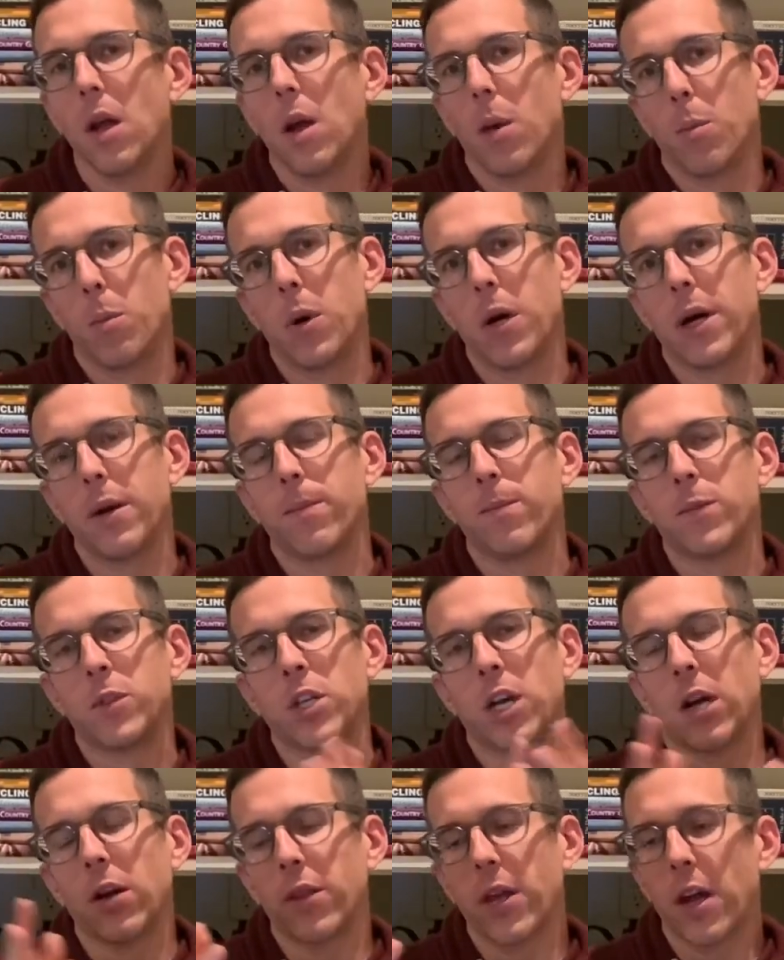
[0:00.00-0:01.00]
But
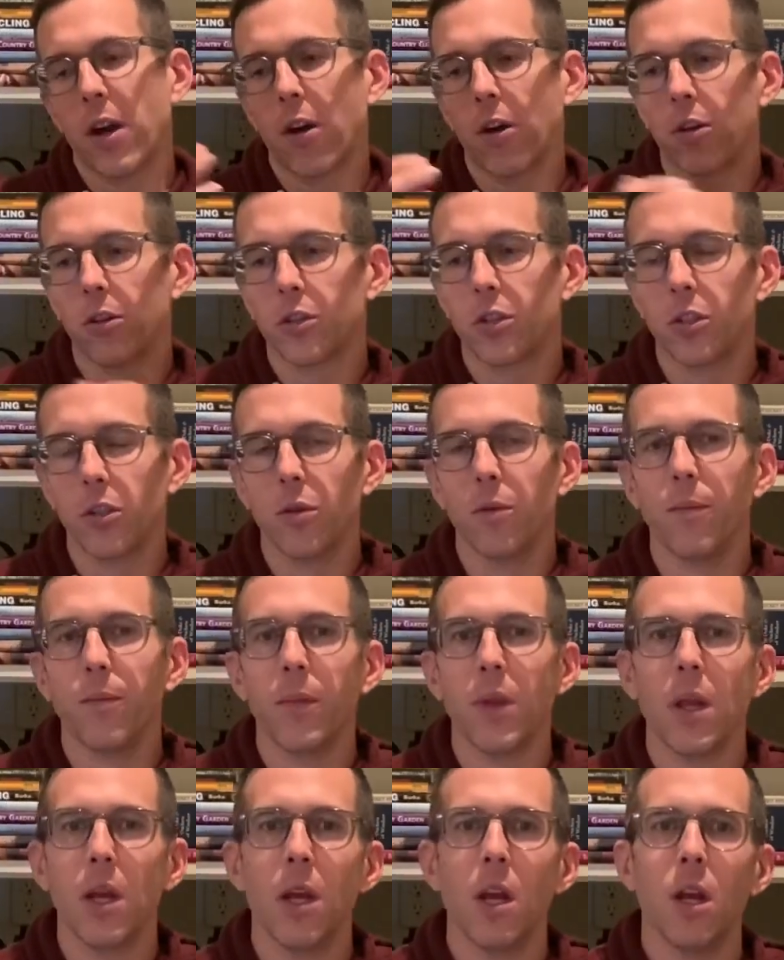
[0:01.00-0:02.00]
check out that article too.
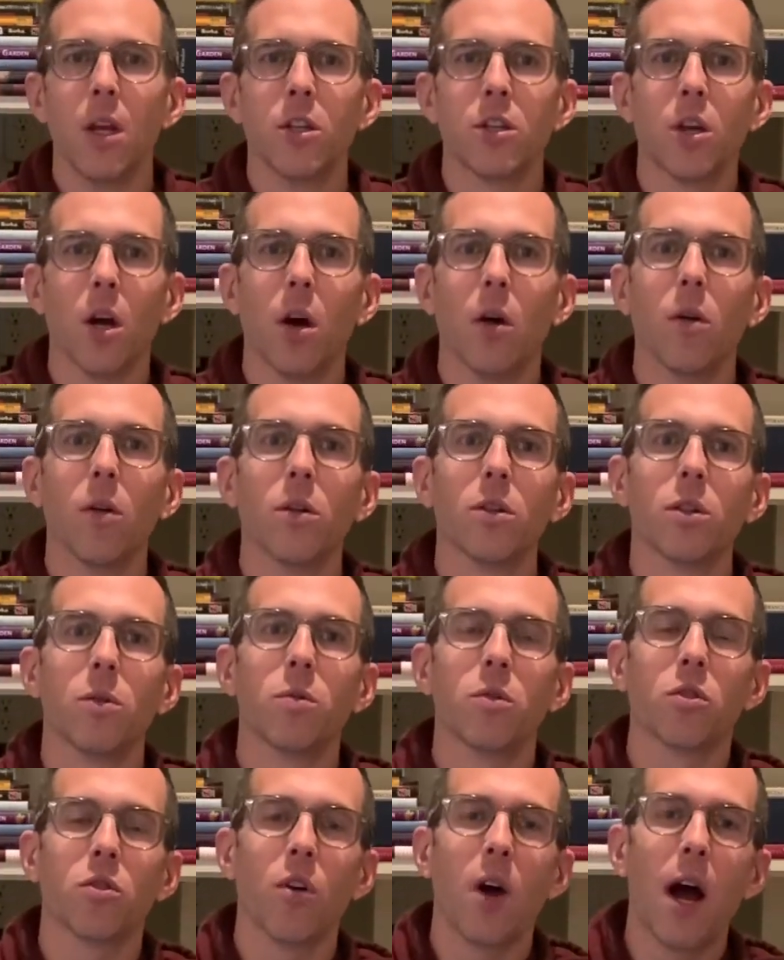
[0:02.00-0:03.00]
So
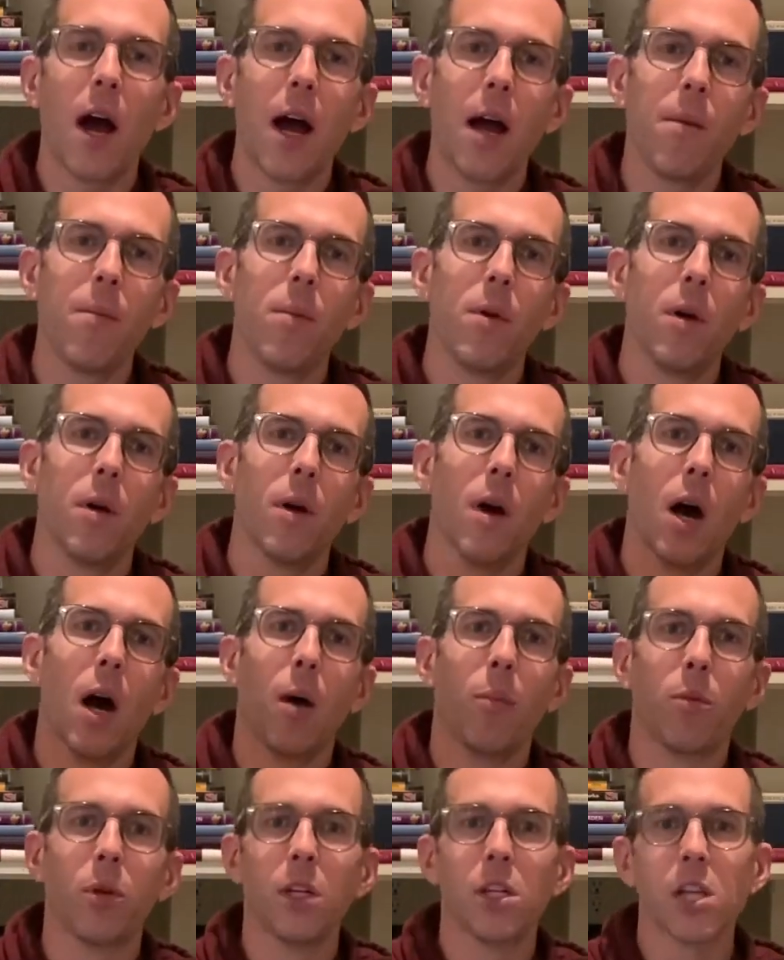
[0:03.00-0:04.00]
subscribe,
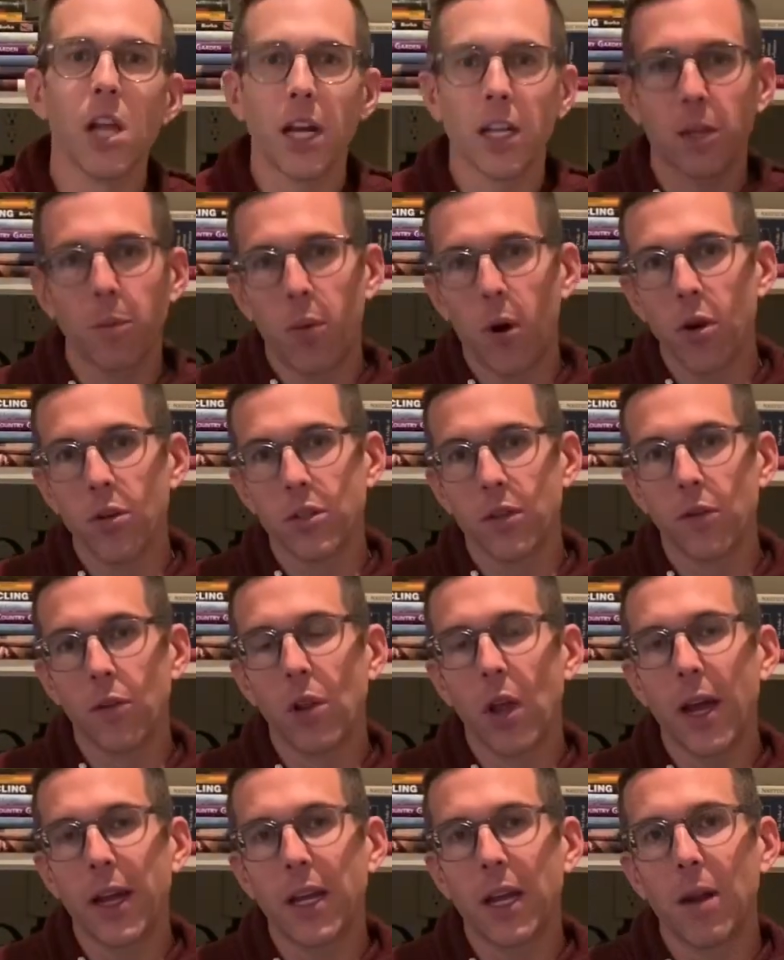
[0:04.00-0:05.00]
please like the post if you
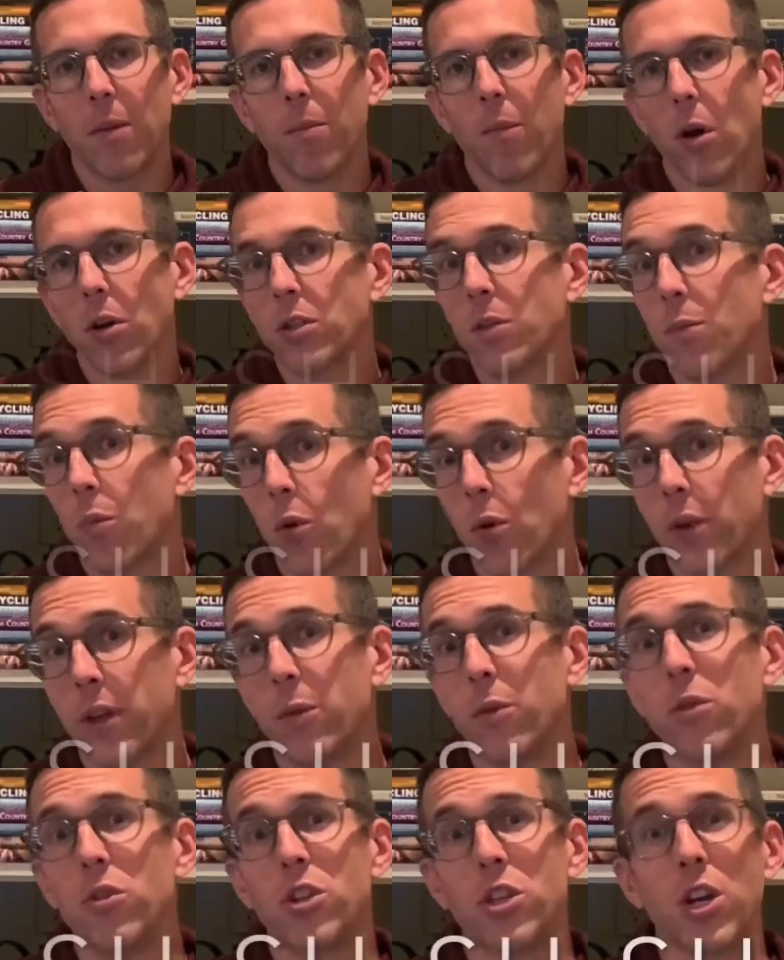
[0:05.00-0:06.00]
like it. Most importantly,
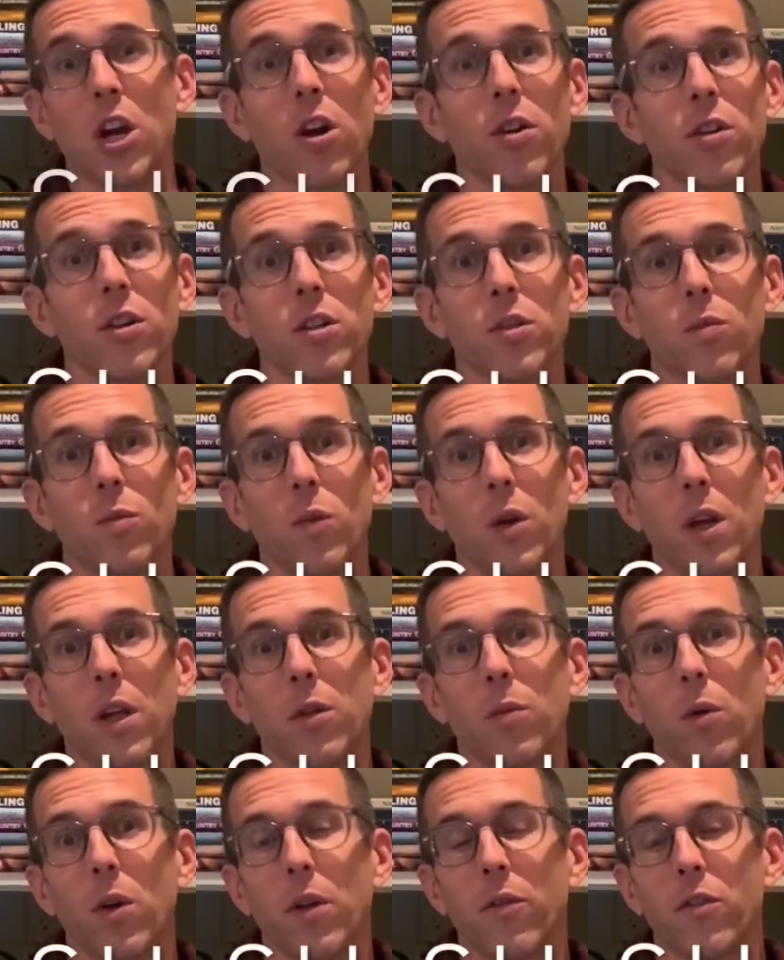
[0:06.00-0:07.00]
we share this
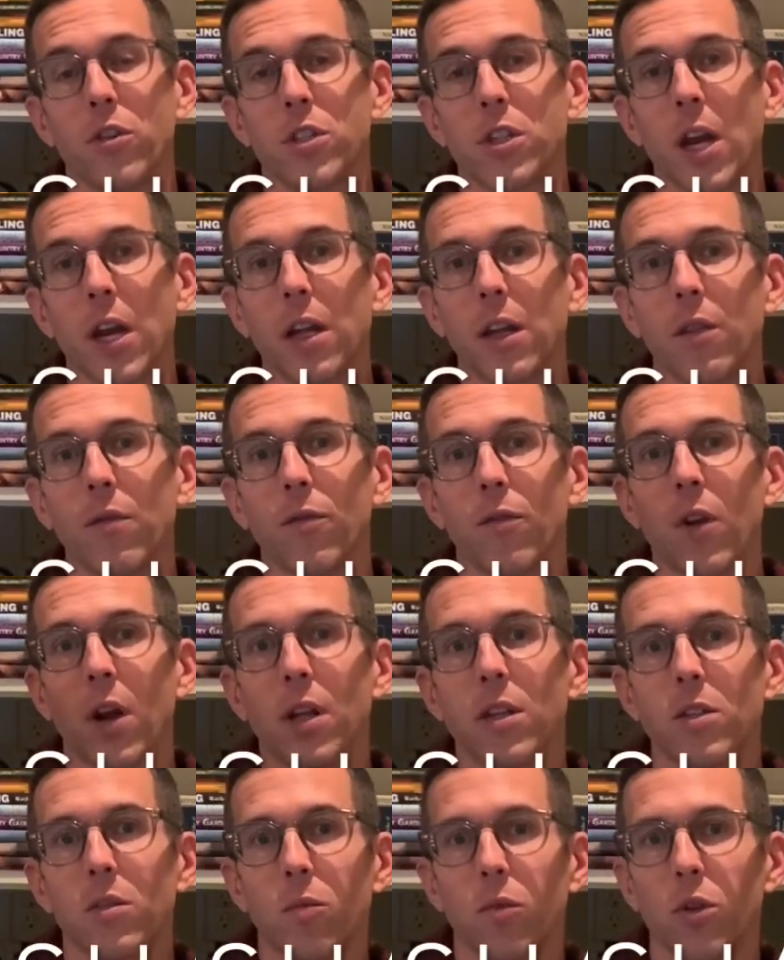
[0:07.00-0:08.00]
with one of your cycling
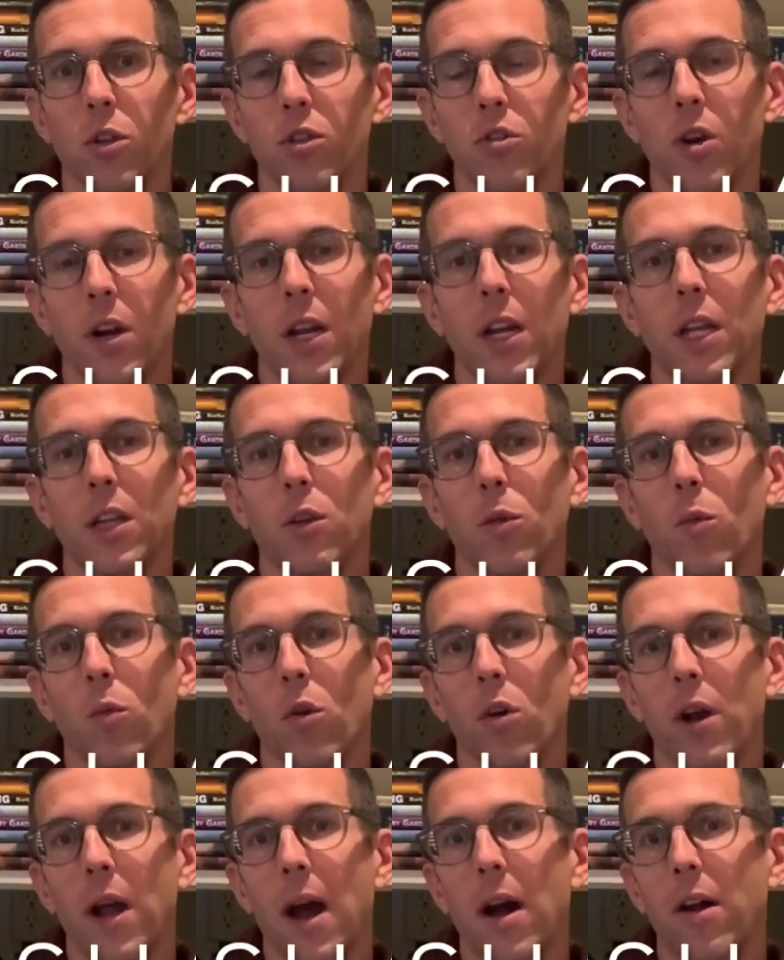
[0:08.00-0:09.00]
friends. We're just trying to get the
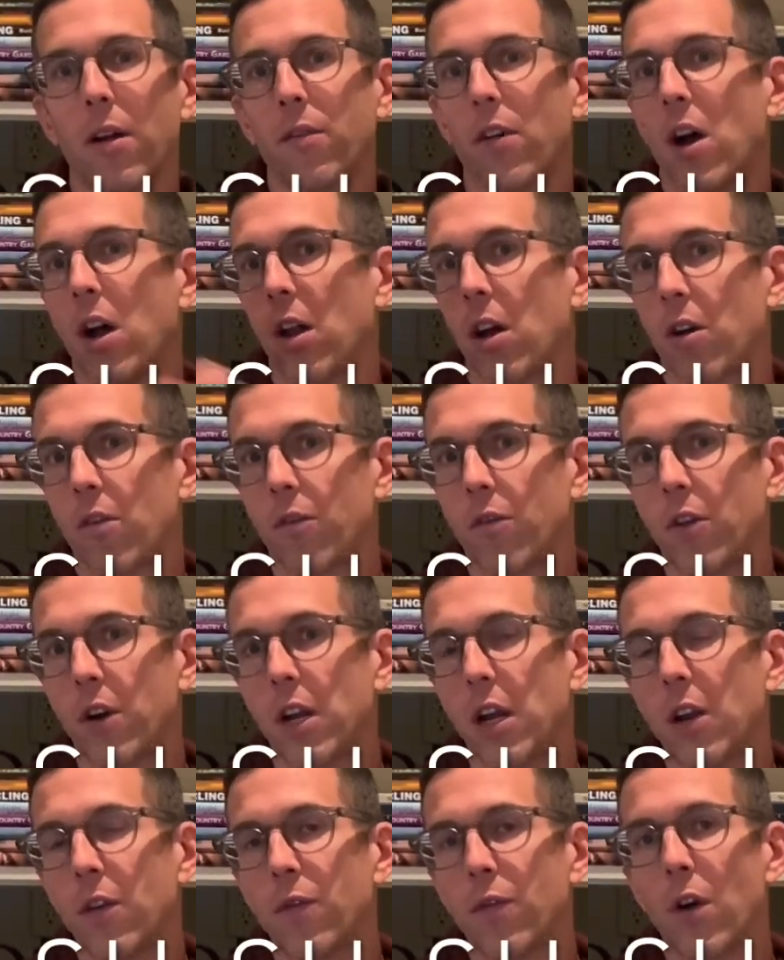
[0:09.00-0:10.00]
word out of all our
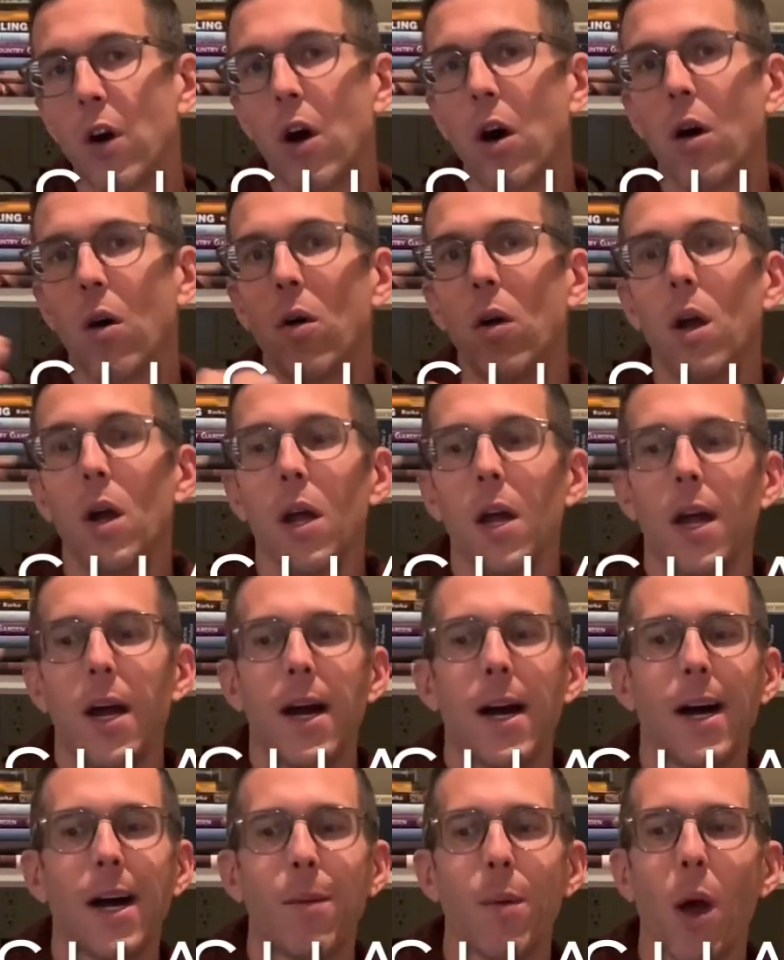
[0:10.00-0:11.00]
free info,
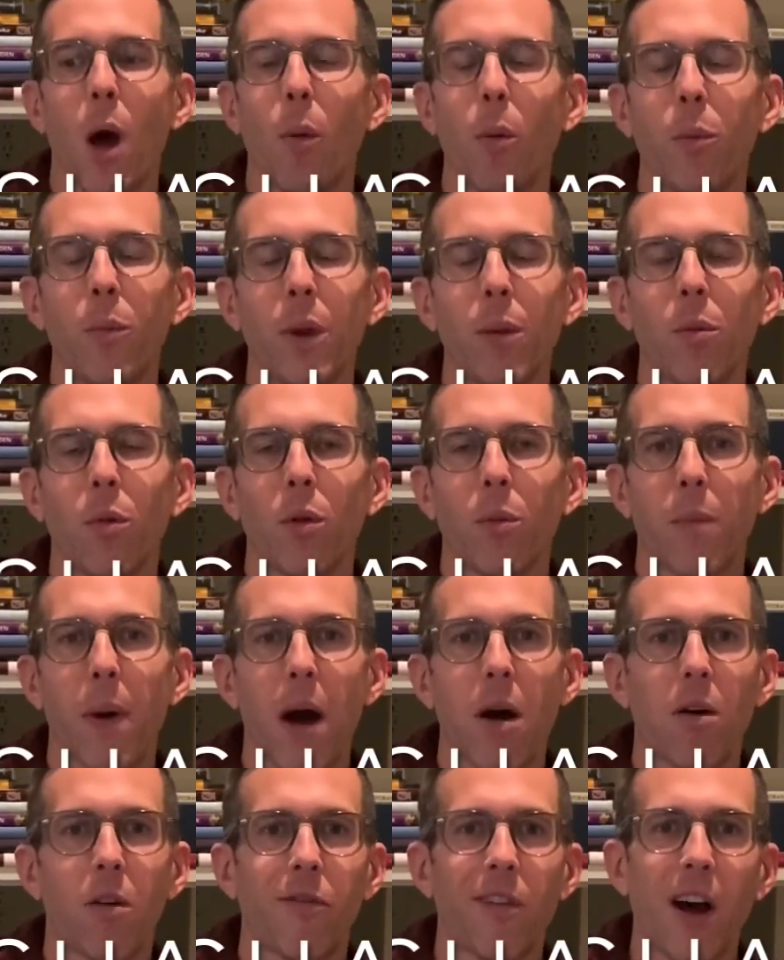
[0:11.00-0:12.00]
helping people with
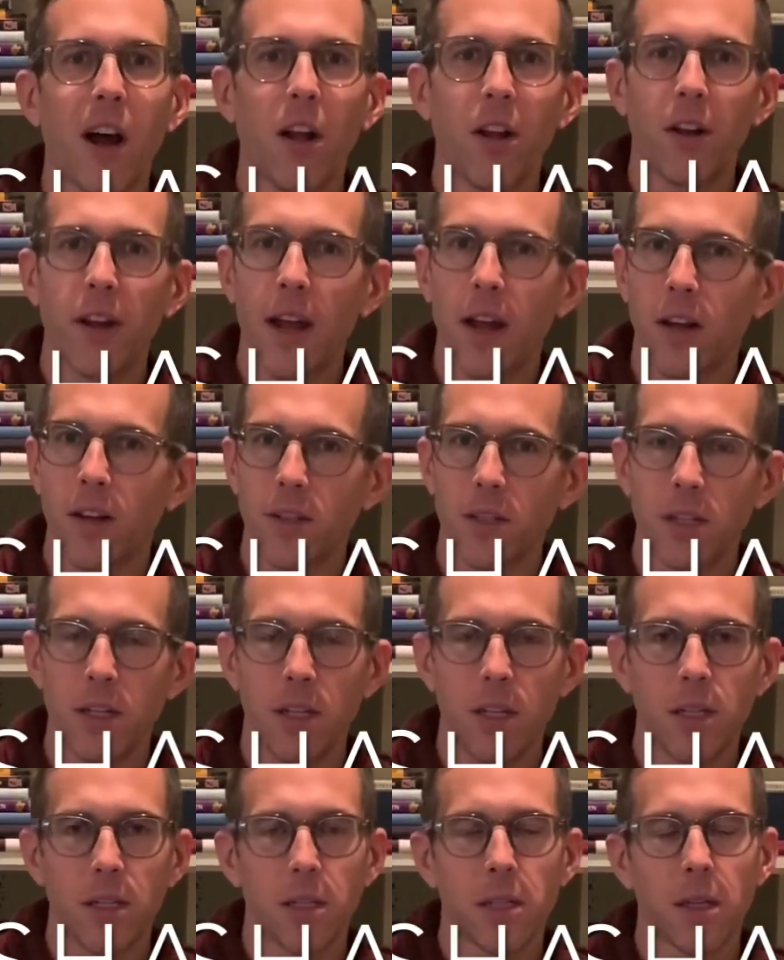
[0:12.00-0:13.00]
power file
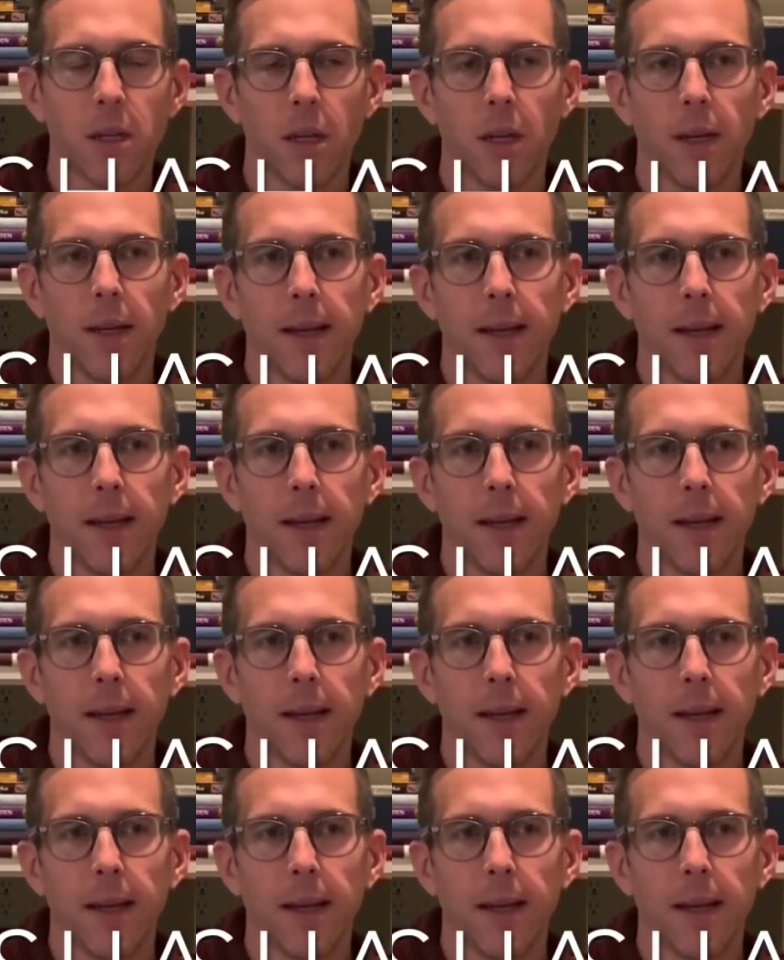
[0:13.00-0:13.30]
analyses.